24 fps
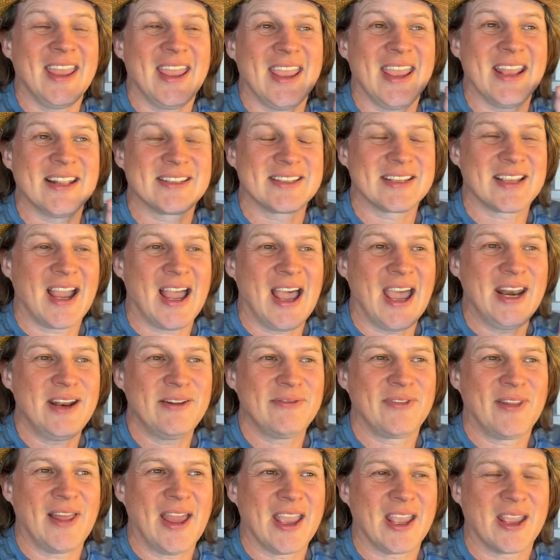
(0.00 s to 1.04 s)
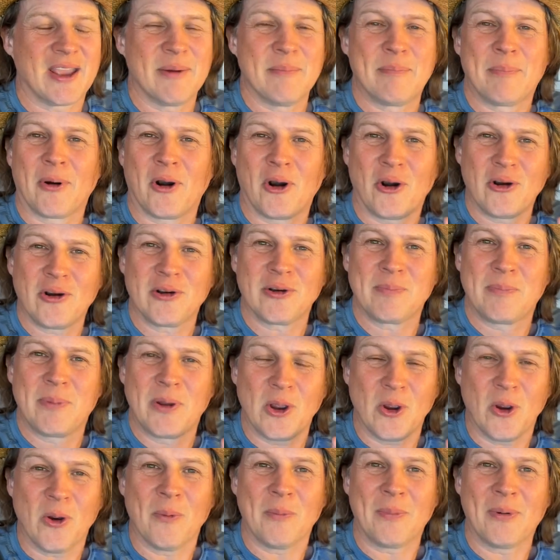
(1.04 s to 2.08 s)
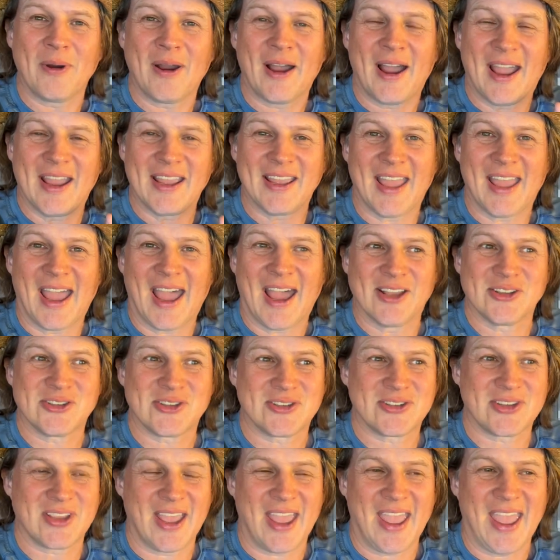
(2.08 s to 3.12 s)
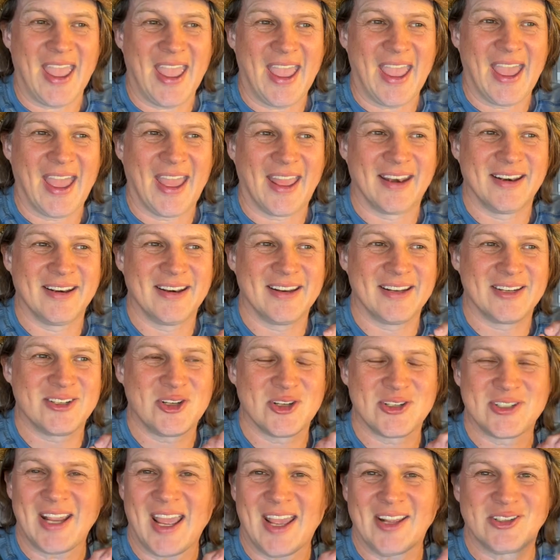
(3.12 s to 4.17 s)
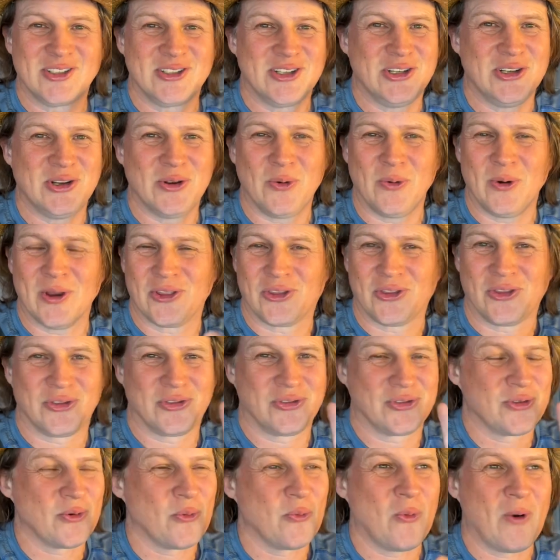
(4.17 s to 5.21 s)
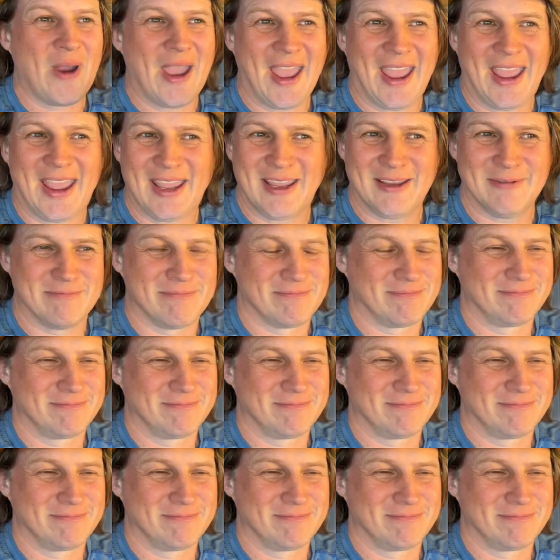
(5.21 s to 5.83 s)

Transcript: It's kind of like bird poop, I guess. And it just has to do with the way